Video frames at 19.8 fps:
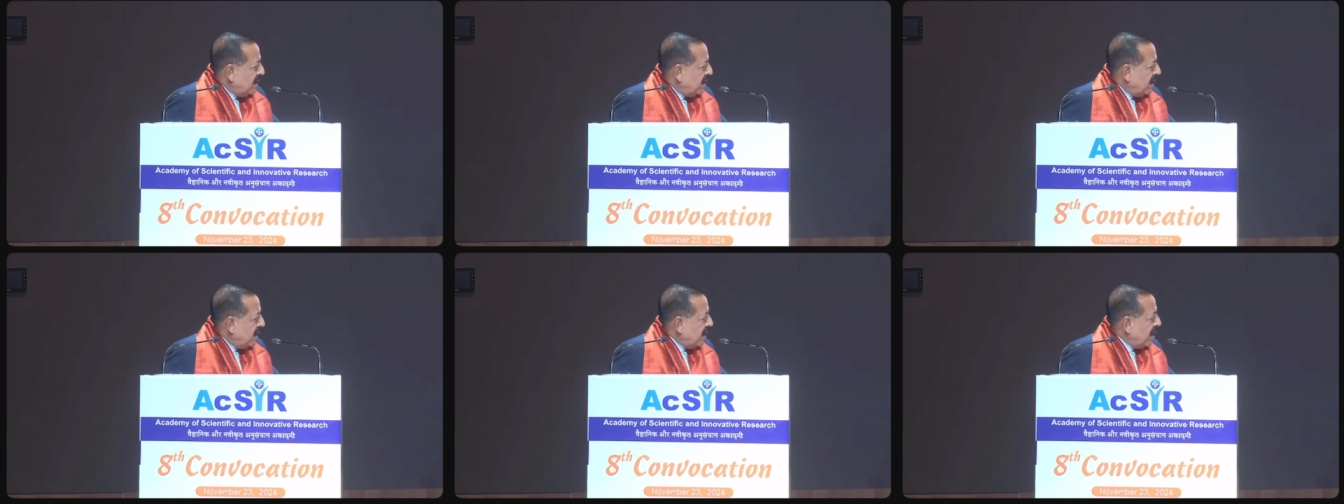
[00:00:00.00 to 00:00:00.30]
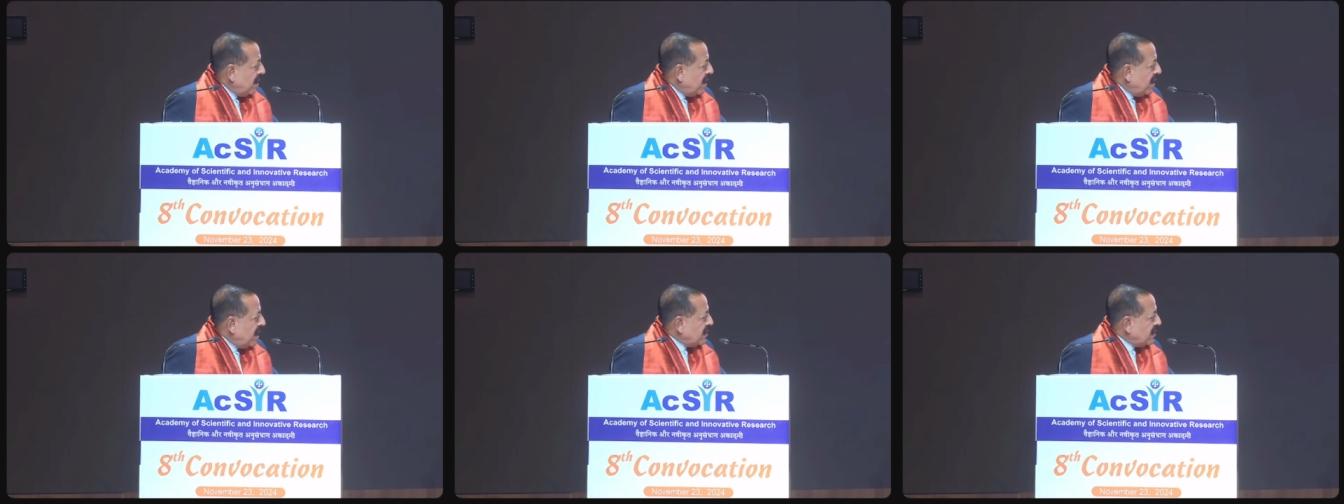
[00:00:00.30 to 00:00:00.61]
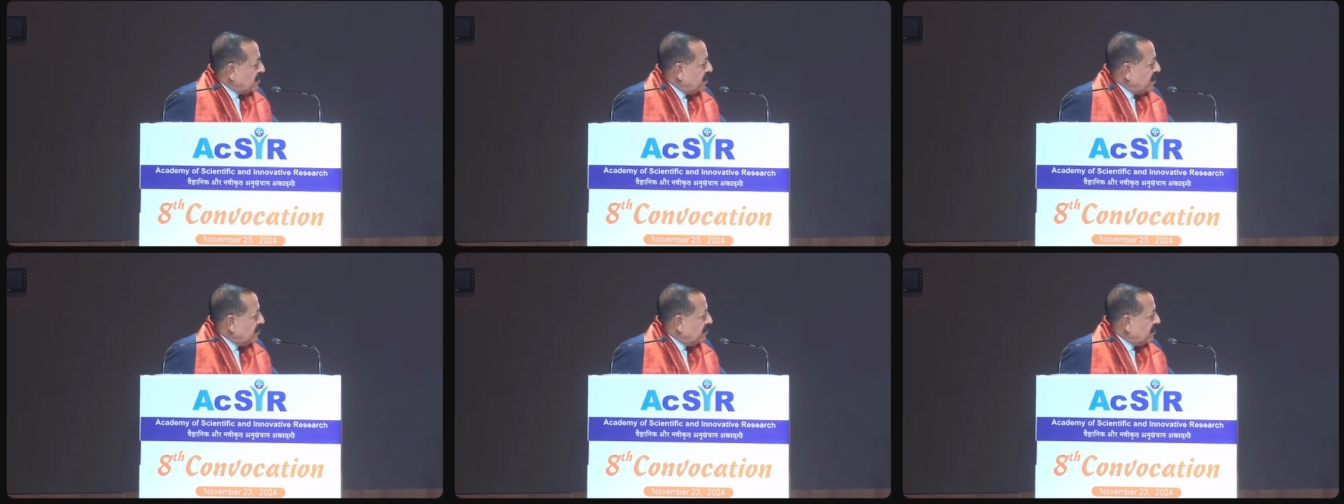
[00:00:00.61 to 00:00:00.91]
And I
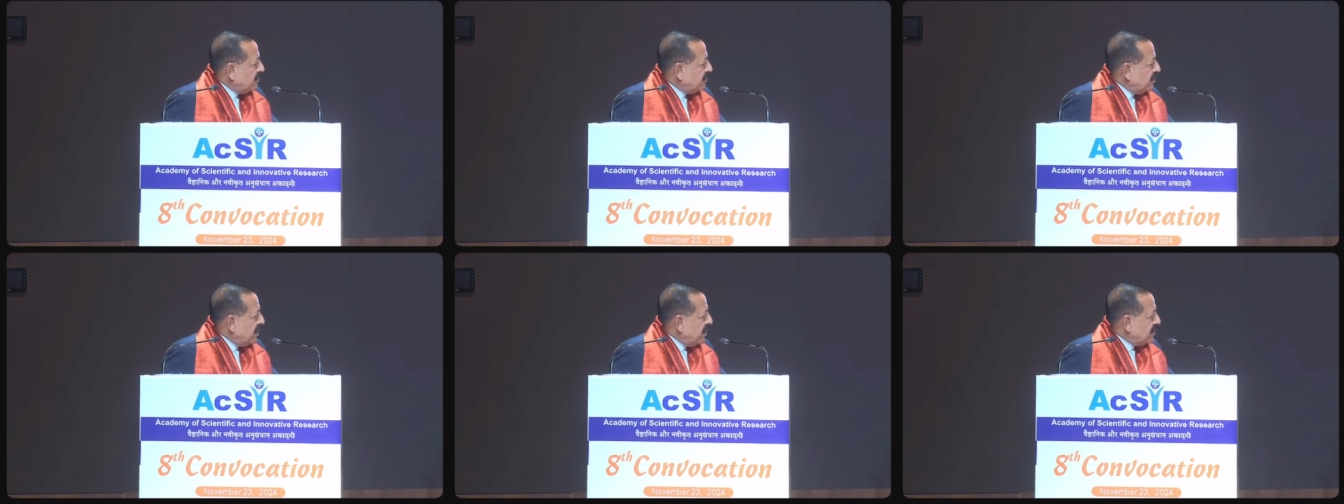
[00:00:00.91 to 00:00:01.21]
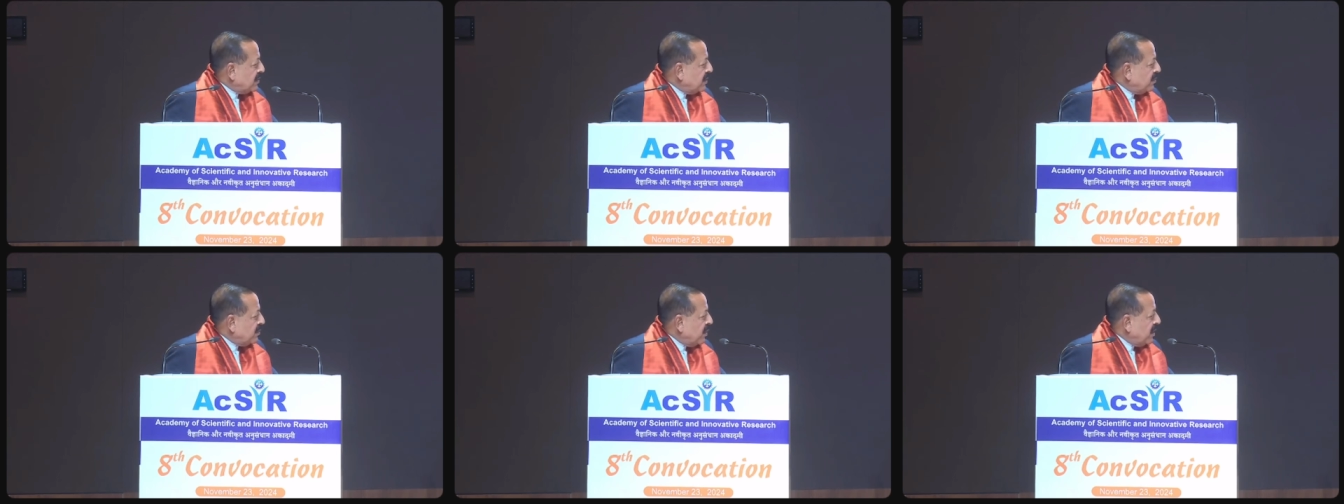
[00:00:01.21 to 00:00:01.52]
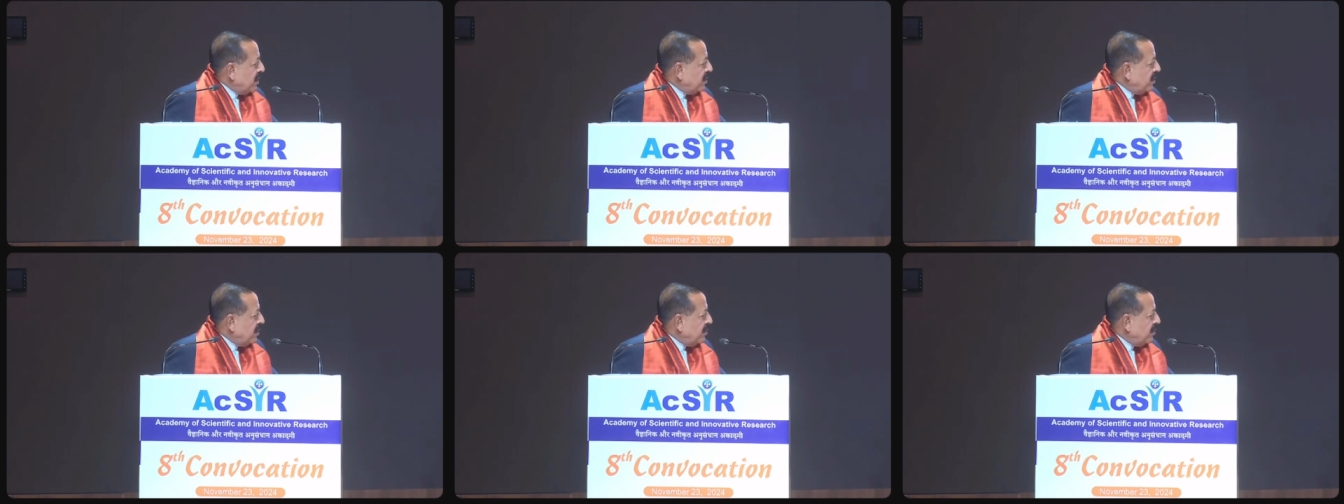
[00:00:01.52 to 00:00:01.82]
asked some of them, I said,
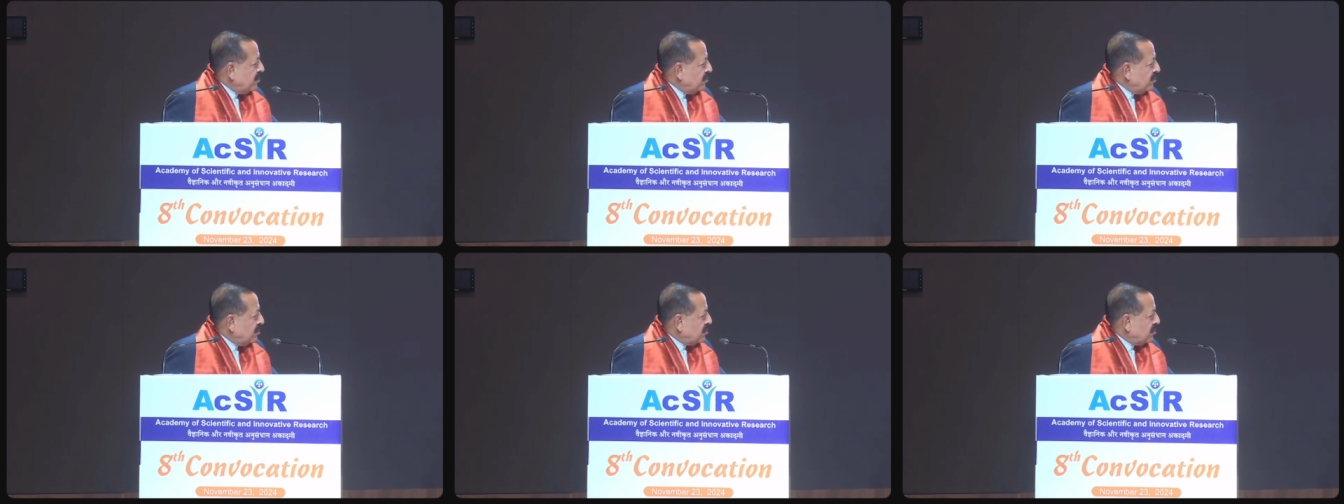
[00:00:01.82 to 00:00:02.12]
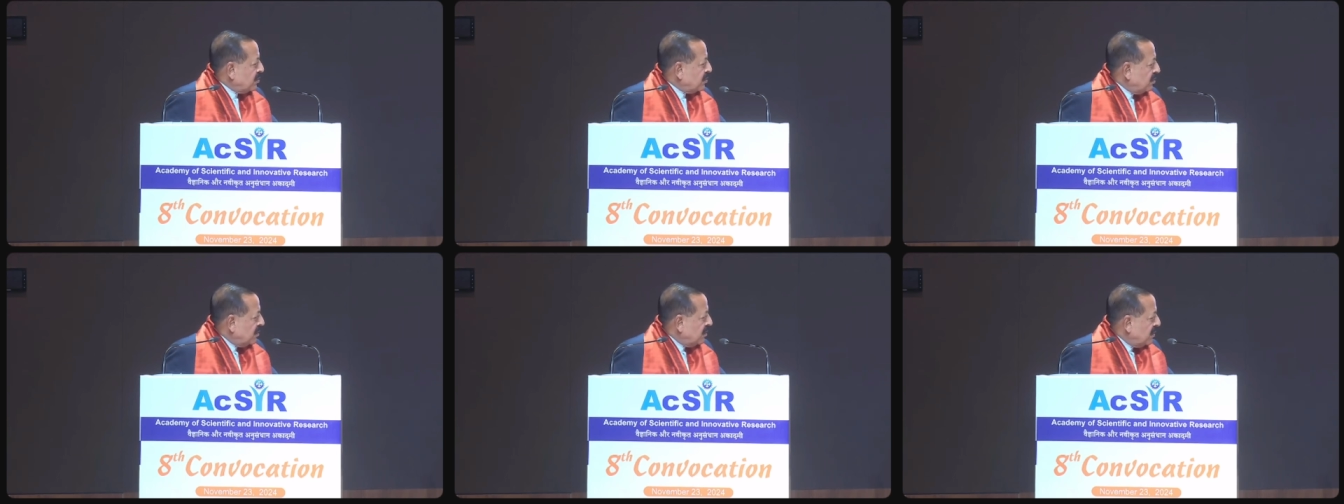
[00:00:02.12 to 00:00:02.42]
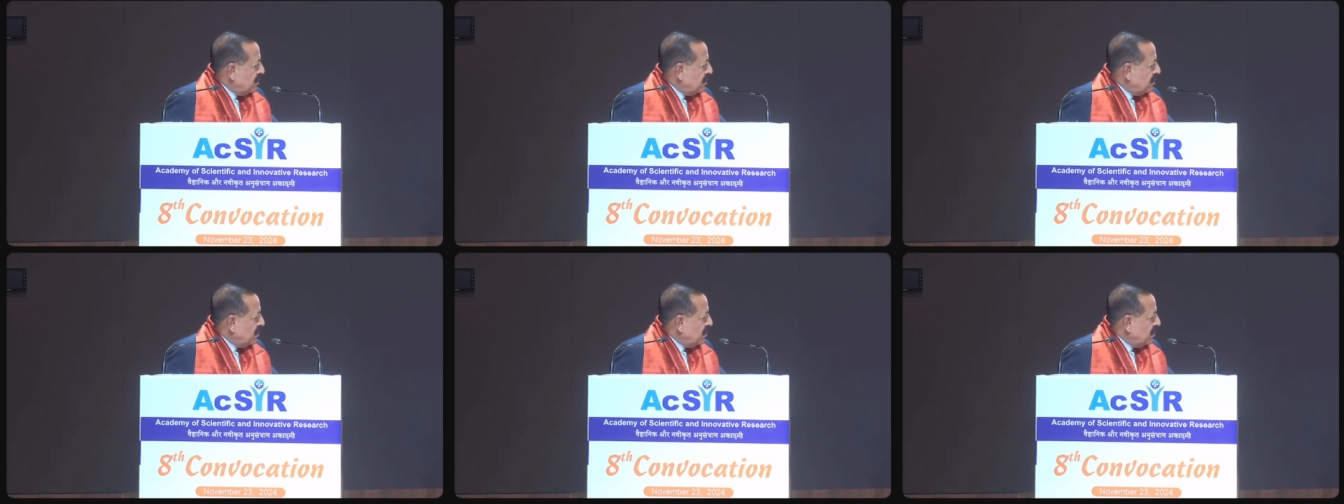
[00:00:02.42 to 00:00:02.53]
why did you do so?